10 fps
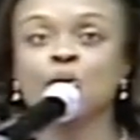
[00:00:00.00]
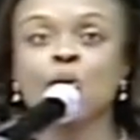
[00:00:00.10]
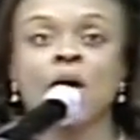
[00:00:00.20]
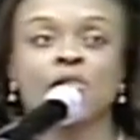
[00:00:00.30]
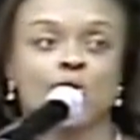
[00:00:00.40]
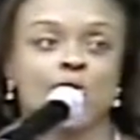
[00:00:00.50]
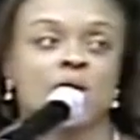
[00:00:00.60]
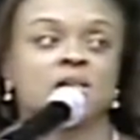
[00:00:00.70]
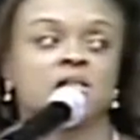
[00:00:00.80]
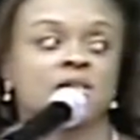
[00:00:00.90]
You are the
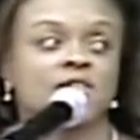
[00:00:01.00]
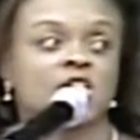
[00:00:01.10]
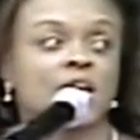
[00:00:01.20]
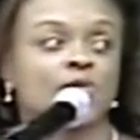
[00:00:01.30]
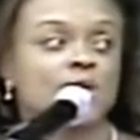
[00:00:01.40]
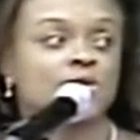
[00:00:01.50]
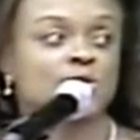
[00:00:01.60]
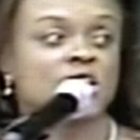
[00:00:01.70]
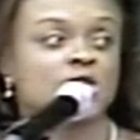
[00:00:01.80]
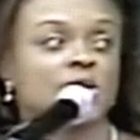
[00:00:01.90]
ones that the Jack
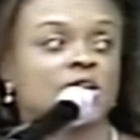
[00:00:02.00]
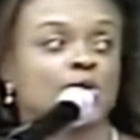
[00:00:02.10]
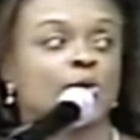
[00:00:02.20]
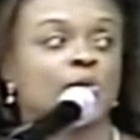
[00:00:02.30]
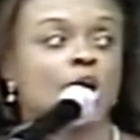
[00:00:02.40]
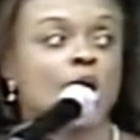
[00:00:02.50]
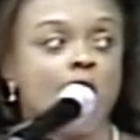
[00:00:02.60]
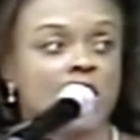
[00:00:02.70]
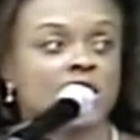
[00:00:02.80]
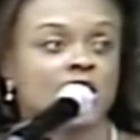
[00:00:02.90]
Robinson Baseball League will
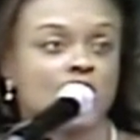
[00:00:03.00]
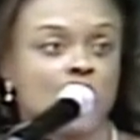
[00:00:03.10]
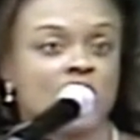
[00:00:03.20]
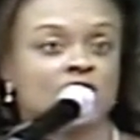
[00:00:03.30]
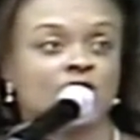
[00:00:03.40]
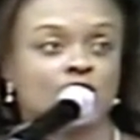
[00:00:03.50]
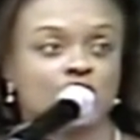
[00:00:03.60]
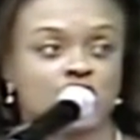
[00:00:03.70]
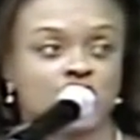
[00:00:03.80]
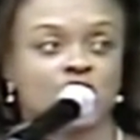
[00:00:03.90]
be calling on
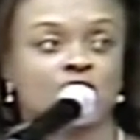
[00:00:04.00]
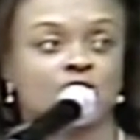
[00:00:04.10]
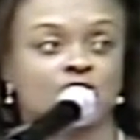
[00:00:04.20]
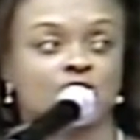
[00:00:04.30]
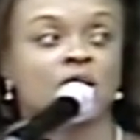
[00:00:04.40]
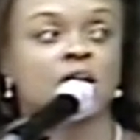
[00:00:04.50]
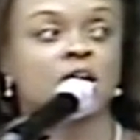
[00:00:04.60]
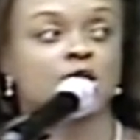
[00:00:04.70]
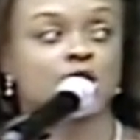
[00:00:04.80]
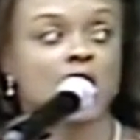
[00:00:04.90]
very soon
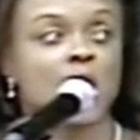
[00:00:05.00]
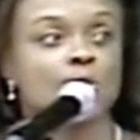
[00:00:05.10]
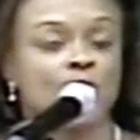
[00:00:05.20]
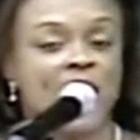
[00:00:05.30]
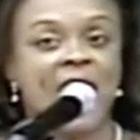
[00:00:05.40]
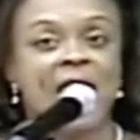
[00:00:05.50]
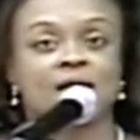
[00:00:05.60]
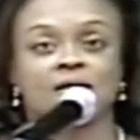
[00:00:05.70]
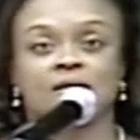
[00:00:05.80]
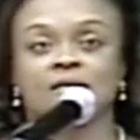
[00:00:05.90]
to come
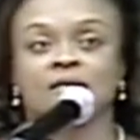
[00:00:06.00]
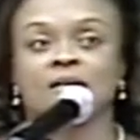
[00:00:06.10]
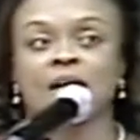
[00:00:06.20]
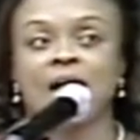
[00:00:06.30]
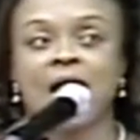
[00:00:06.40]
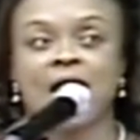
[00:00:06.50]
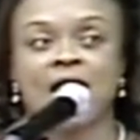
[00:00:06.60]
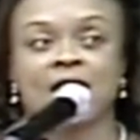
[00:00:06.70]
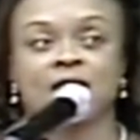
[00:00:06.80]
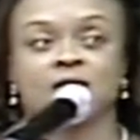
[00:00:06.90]
back
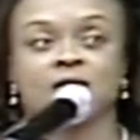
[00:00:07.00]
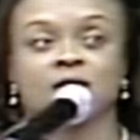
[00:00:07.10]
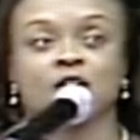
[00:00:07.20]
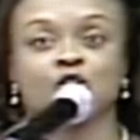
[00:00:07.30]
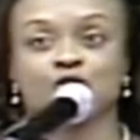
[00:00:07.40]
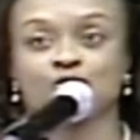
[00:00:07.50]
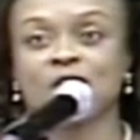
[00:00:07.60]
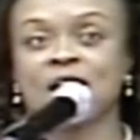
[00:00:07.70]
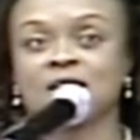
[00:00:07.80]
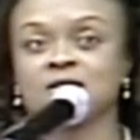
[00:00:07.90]
and
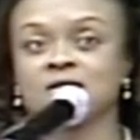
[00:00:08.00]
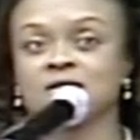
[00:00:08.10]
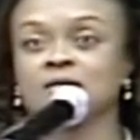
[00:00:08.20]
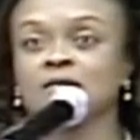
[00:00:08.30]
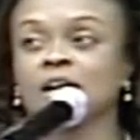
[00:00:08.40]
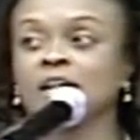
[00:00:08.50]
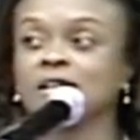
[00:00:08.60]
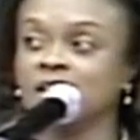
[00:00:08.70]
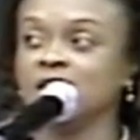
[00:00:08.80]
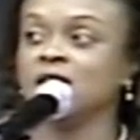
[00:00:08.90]
address
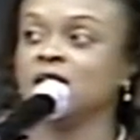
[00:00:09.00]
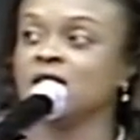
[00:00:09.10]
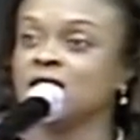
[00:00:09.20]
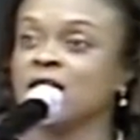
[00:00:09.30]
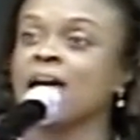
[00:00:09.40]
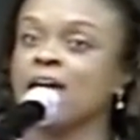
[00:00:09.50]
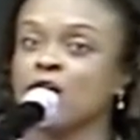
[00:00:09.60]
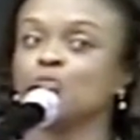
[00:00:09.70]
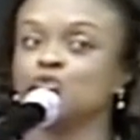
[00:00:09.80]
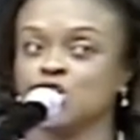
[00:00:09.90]
the league that
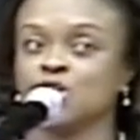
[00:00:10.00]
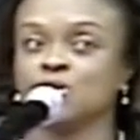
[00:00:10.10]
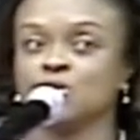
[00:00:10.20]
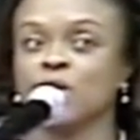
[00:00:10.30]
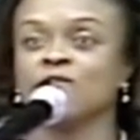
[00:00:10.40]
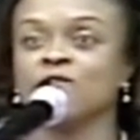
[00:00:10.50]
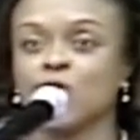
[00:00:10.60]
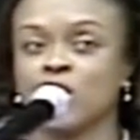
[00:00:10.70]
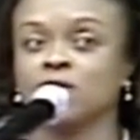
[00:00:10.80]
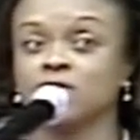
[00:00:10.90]
helped you
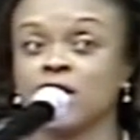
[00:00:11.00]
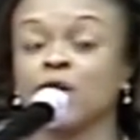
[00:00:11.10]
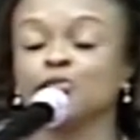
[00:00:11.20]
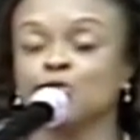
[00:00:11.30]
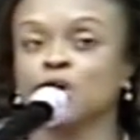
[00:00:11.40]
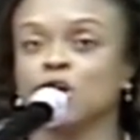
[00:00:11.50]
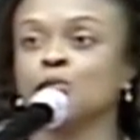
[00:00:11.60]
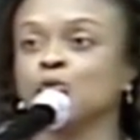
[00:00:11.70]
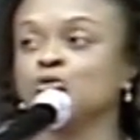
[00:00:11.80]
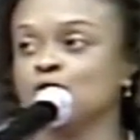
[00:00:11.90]
and helped you
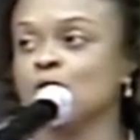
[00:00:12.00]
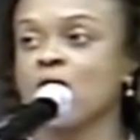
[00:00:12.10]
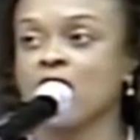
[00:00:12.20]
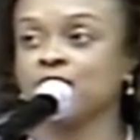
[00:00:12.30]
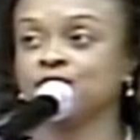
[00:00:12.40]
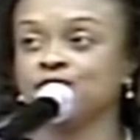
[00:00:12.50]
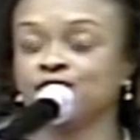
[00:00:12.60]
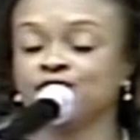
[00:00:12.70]
become who you are.